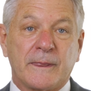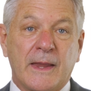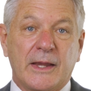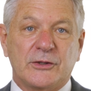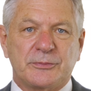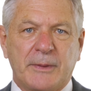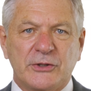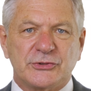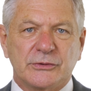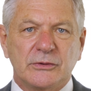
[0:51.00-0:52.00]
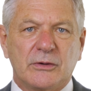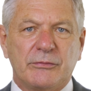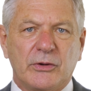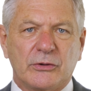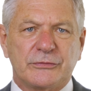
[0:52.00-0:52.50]
expansion of
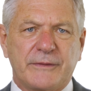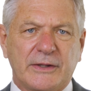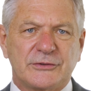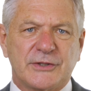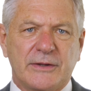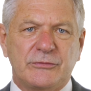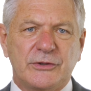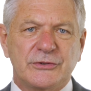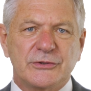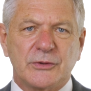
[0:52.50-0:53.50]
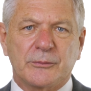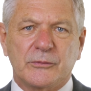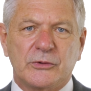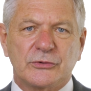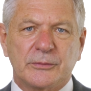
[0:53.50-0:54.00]
the AUSVAC safety system
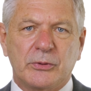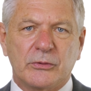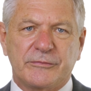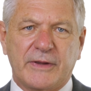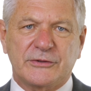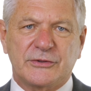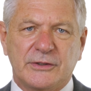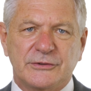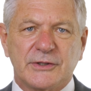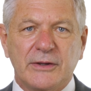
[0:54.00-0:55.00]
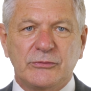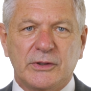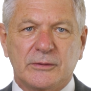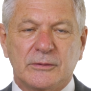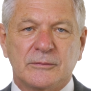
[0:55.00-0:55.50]
to support vaccine
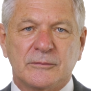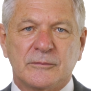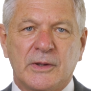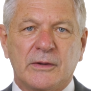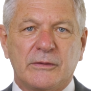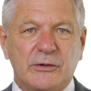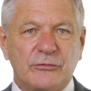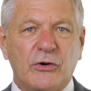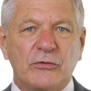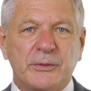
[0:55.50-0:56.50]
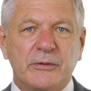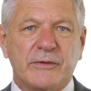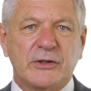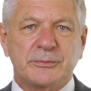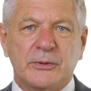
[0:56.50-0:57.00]
safety, the involvement of
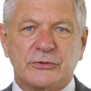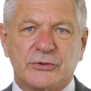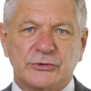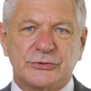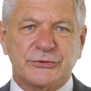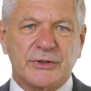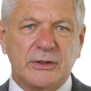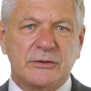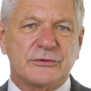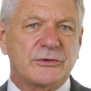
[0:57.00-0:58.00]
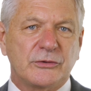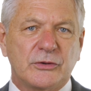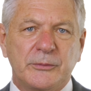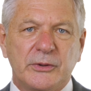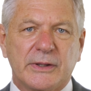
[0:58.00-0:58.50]
expert social scientists in
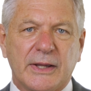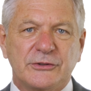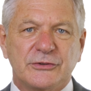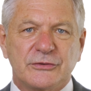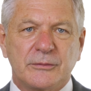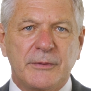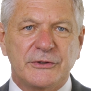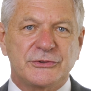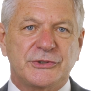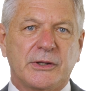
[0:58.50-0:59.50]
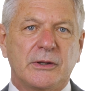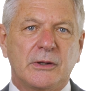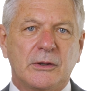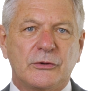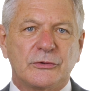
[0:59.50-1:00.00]
communications and messaging
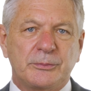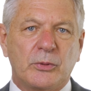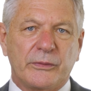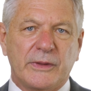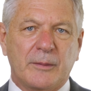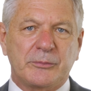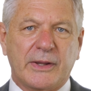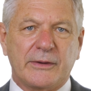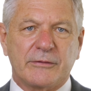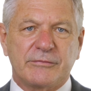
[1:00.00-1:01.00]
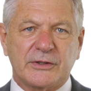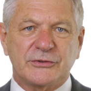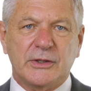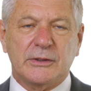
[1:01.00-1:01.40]
to support the uptake of the vaccine,